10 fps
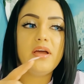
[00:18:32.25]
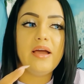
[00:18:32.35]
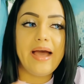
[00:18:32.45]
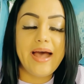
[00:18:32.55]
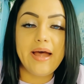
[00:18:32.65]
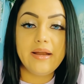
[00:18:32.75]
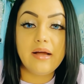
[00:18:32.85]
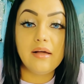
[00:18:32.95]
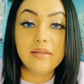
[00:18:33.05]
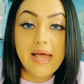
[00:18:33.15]
God
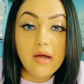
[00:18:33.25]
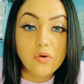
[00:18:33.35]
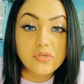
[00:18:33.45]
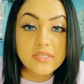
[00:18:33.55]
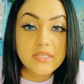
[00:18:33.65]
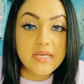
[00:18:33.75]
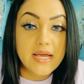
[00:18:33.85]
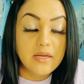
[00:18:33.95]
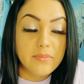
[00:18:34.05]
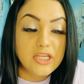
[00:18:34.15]
allows the
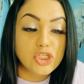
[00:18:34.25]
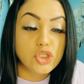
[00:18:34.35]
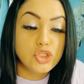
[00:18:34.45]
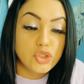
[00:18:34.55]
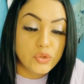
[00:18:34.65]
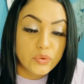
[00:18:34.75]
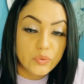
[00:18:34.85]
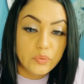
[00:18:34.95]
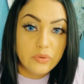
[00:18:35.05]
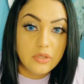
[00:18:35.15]
enemy to
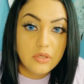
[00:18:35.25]
do,